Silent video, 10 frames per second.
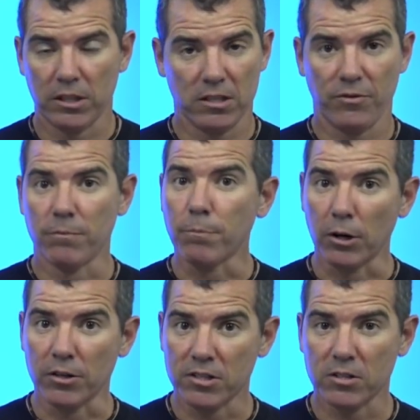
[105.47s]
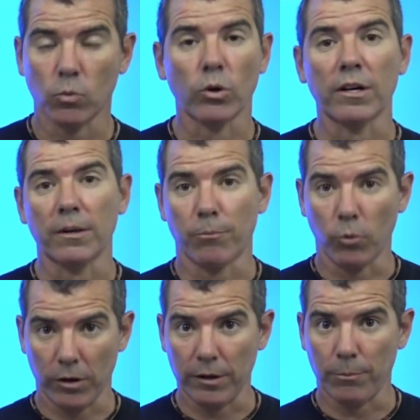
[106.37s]
because if it bursts, we're
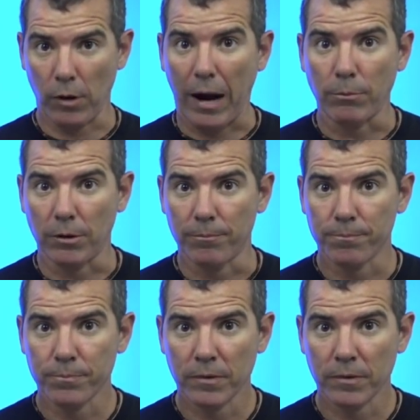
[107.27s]
in a problem.